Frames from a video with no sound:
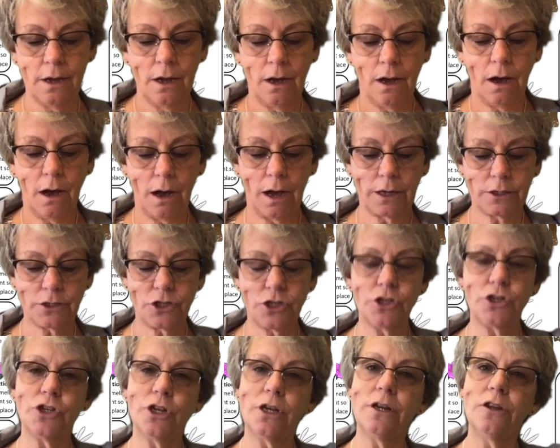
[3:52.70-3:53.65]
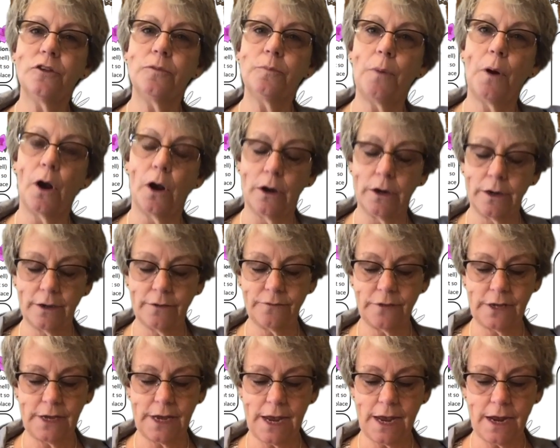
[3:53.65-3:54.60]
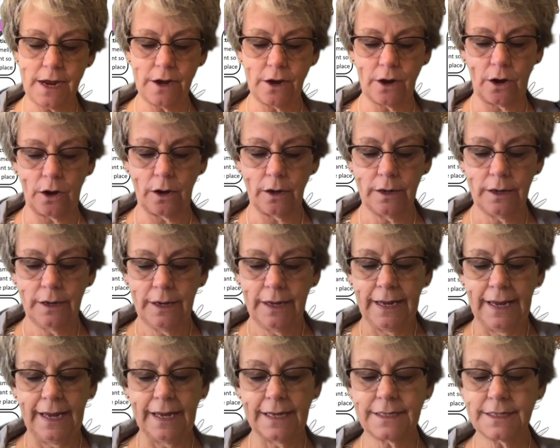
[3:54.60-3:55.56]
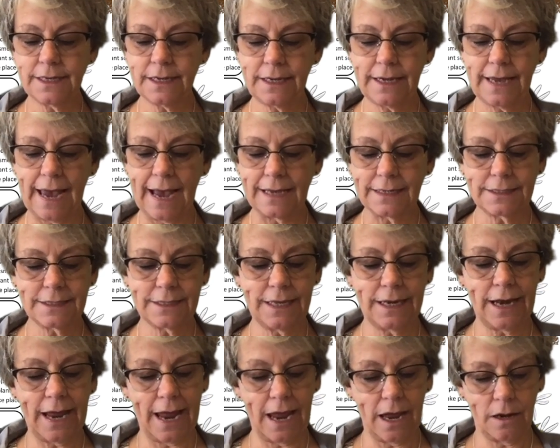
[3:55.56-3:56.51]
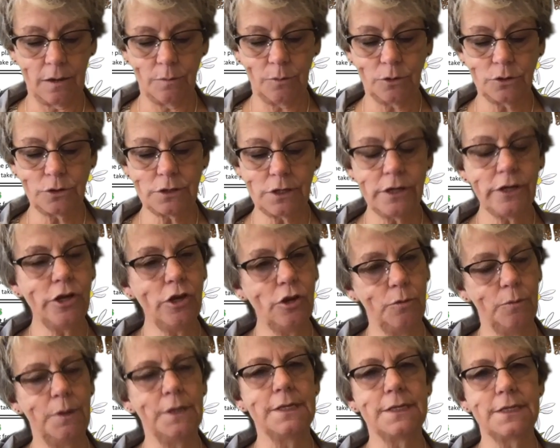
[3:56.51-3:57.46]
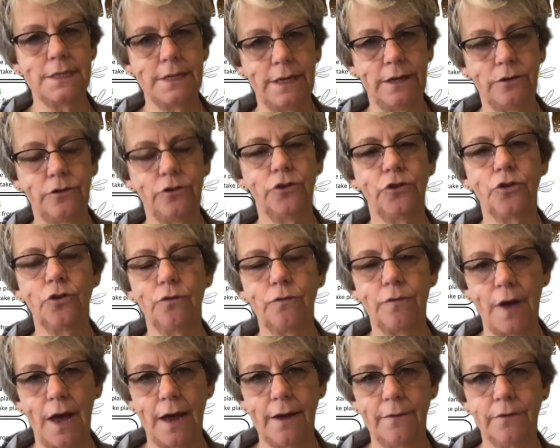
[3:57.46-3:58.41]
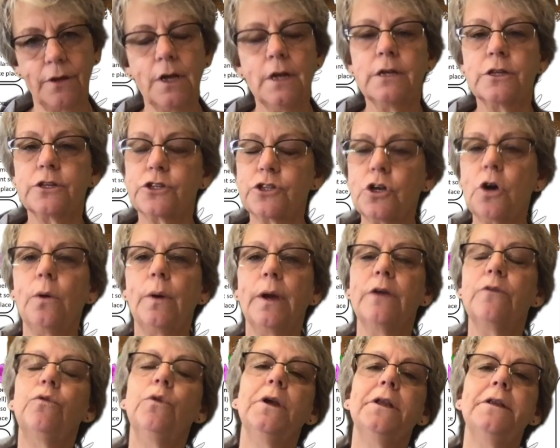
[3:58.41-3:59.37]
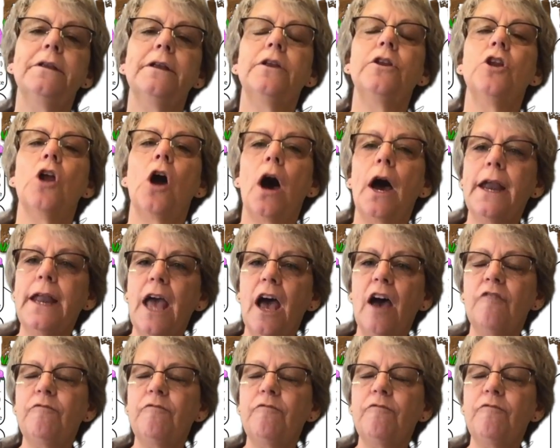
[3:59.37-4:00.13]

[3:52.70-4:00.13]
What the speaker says: Oxygen is part of the air. It's a gas that animals and humans need to survive. So if we did not have